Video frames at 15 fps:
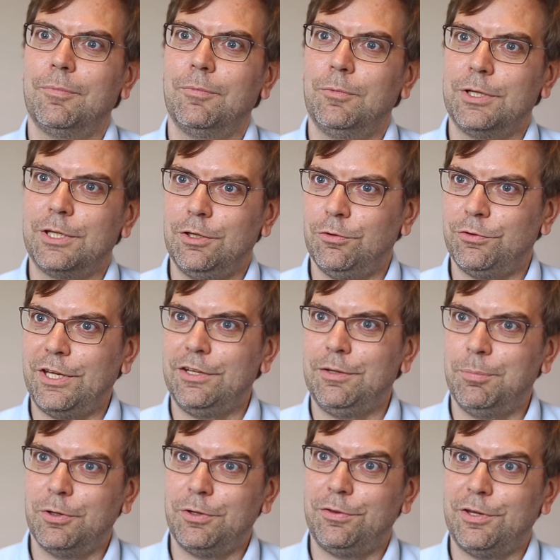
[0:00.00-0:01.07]
We can use
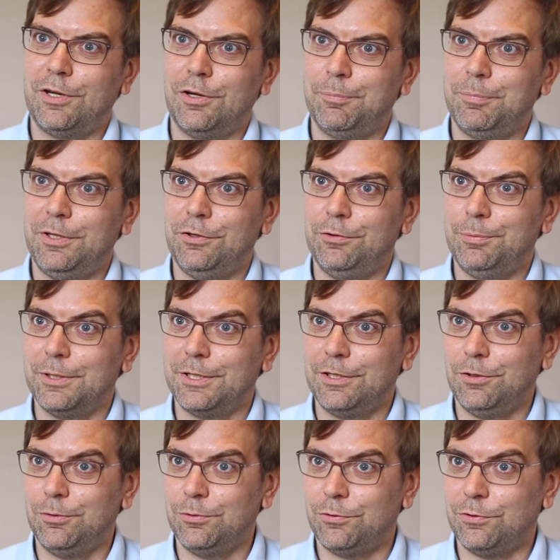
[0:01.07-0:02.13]
antibody therapies, we
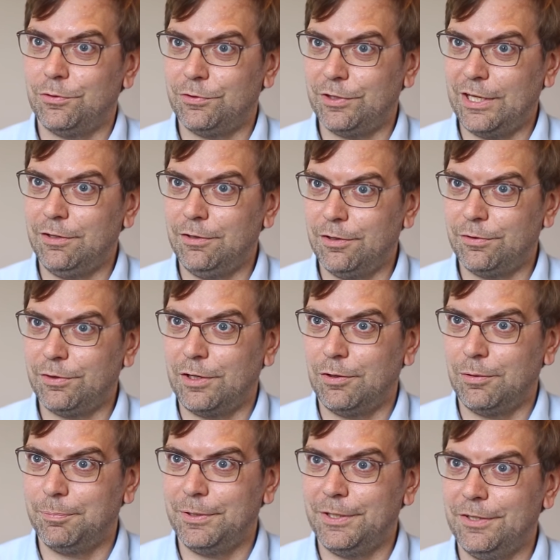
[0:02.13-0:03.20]
can use cellular
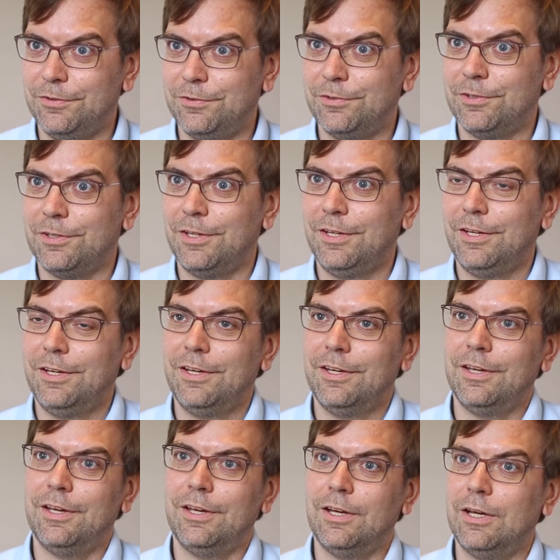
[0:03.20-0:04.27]
therapies,
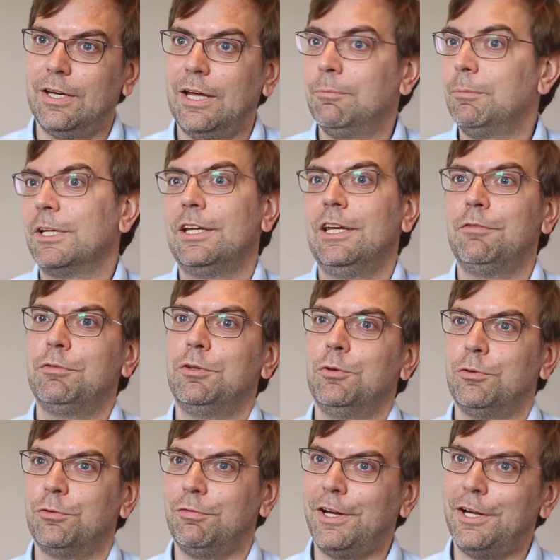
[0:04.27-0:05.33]
and we can even
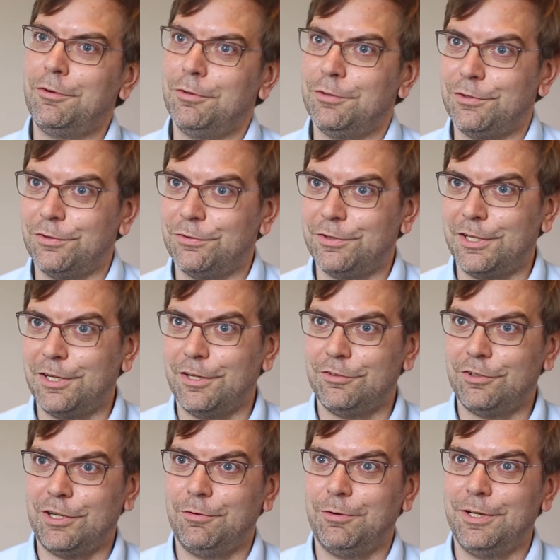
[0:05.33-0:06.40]
use viruses that are
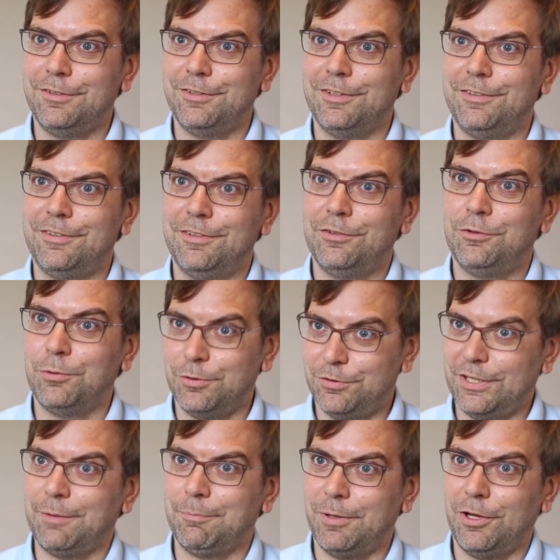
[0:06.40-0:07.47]
generated to
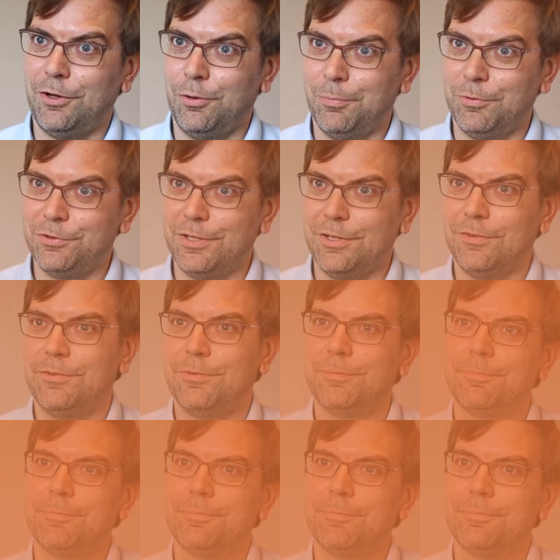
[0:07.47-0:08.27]
attack myeloma cells.